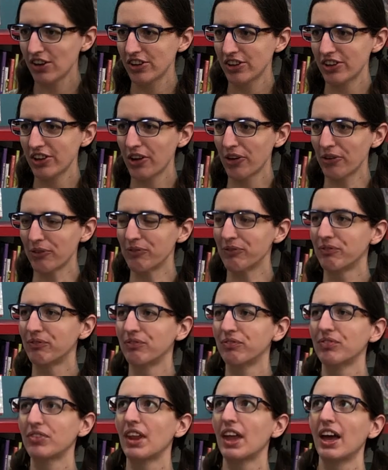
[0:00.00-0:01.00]
So,
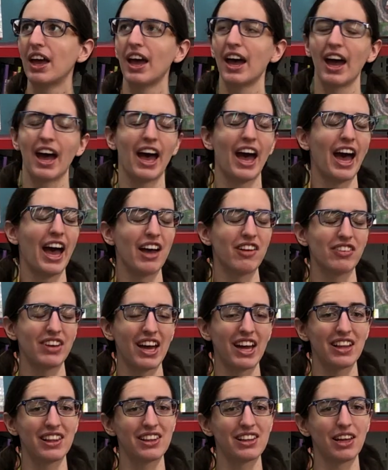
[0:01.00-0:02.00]
I've
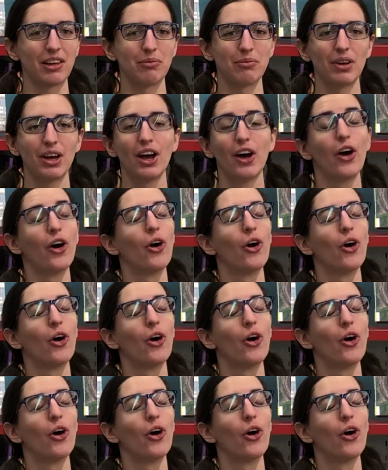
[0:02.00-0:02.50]
got some